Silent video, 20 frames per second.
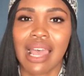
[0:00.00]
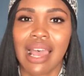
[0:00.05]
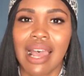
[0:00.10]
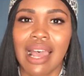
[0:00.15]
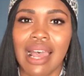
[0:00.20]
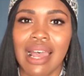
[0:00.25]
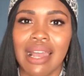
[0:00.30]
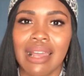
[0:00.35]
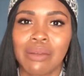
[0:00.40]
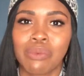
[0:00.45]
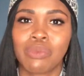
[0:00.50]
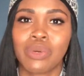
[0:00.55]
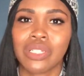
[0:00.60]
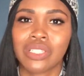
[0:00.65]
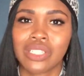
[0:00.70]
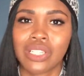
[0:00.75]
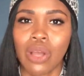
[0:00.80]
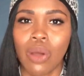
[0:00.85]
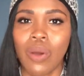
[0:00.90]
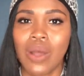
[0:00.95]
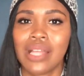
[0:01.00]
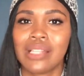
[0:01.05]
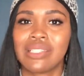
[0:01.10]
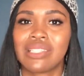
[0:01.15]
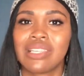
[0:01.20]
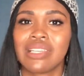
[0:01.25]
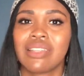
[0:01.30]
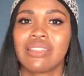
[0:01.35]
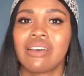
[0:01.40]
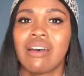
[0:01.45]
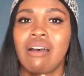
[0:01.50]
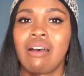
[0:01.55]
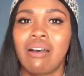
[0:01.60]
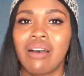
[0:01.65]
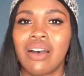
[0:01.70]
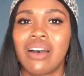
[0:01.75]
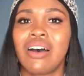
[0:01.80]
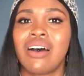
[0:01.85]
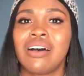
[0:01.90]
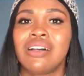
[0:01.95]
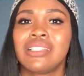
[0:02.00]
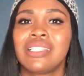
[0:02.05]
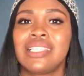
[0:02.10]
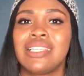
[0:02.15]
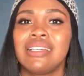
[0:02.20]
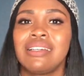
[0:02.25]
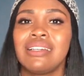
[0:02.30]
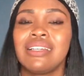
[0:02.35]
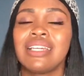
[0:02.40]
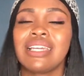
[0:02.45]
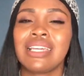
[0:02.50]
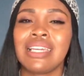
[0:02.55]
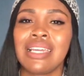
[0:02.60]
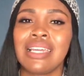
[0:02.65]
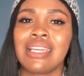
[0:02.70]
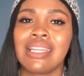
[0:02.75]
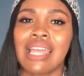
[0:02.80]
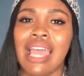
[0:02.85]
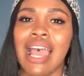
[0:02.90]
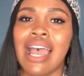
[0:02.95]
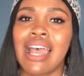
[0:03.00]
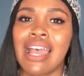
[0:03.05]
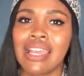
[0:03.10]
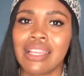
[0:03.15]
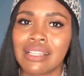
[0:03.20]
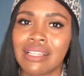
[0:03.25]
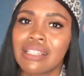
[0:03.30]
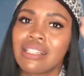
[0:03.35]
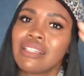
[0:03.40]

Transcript: I was going to the hall to eat, I